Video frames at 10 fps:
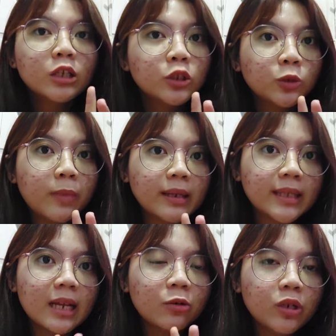to
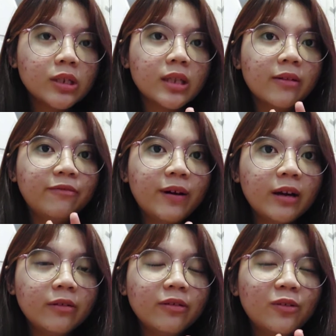maintain
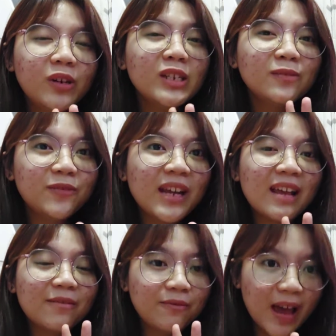risk-free
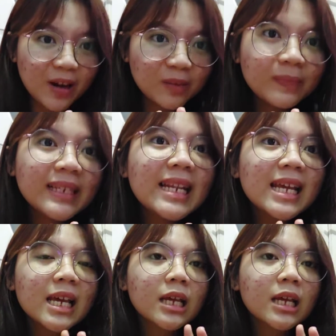environment,